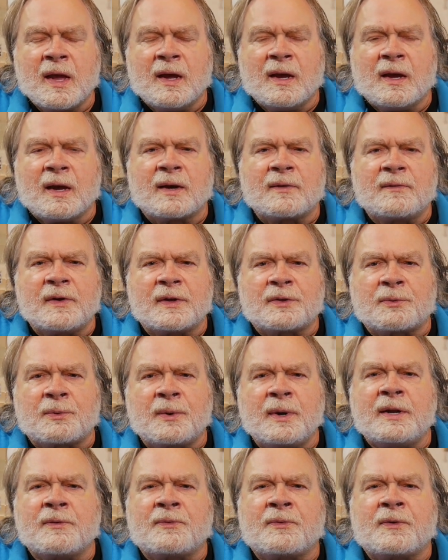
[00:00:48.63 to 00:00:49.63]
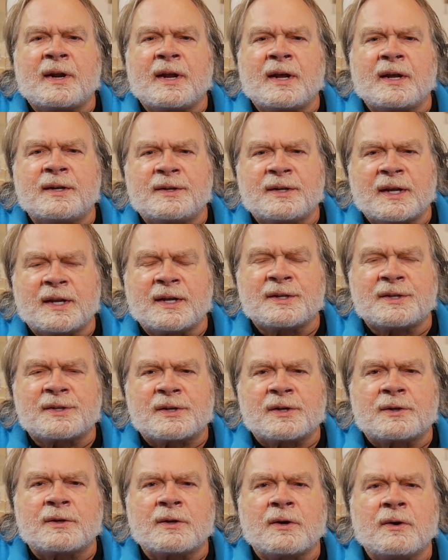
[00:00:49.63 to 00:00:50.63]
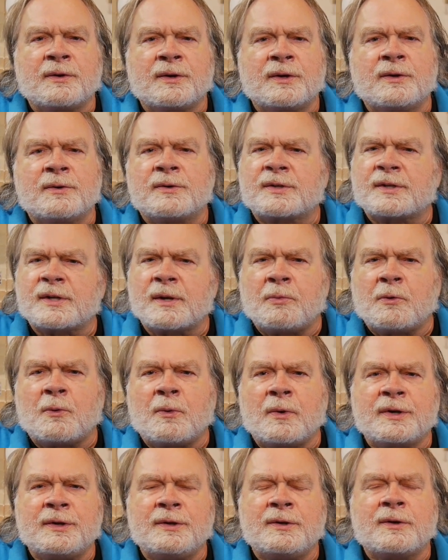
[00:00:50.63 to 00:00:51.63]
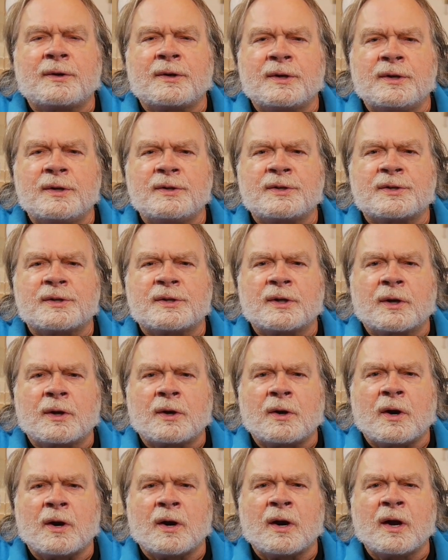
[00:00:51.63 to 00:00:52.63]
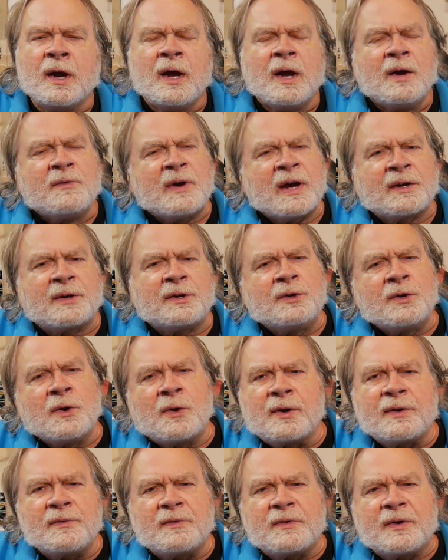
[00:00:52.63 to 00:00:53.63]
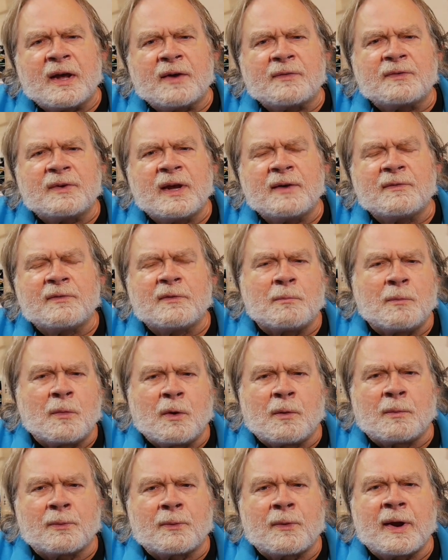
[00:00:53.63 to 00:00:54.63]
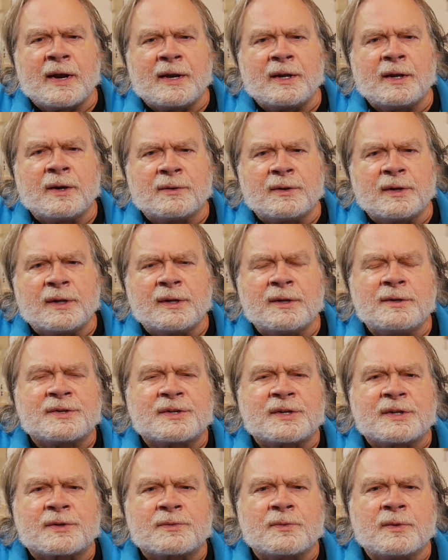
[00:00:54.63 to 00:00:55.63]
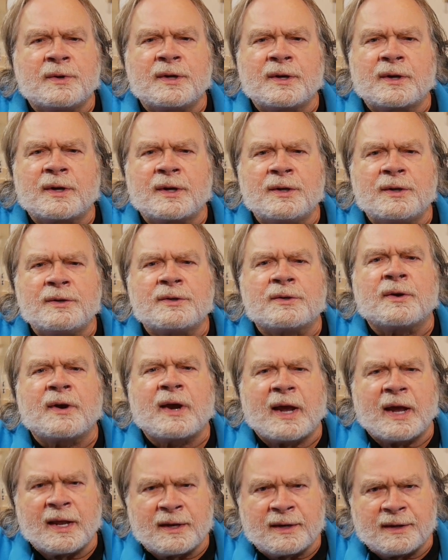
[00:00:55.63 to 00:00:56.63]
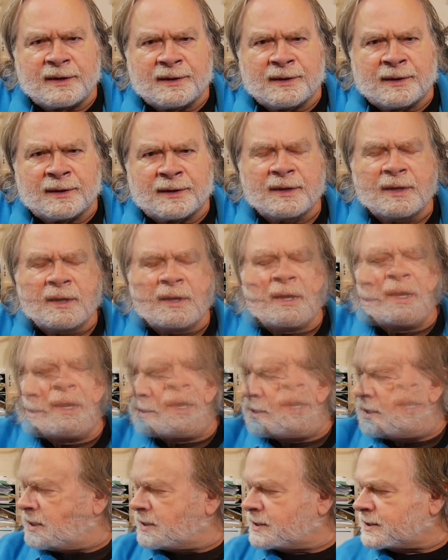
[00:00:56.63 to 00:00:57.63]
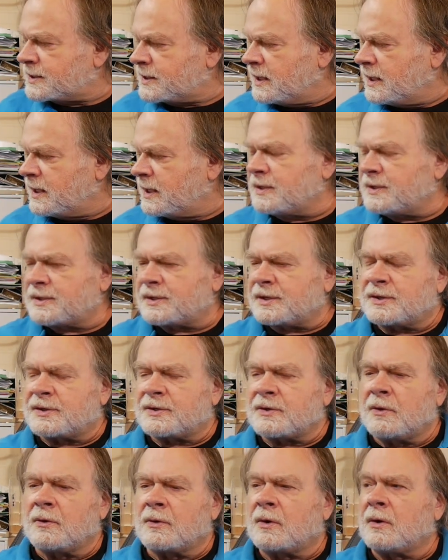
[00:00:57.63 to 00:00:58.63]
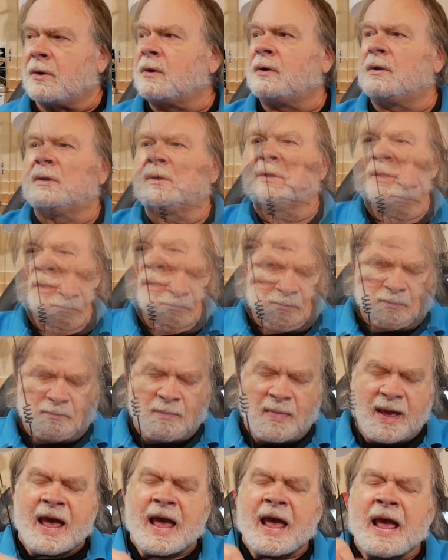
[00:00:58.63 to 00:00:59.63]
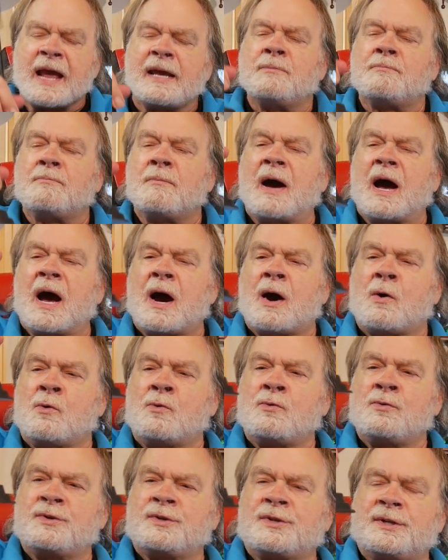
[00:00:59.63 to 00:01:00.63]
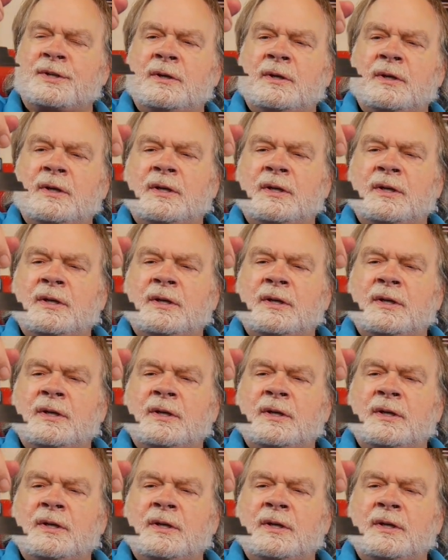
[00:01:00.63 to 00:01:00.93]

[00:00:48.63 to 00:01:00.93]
I've got three different antennas to show you. A simple one you can use in the car. In fact, you don't even have to have a mobile radio to use this one. You can use your handheld. This is the so-called mag mount.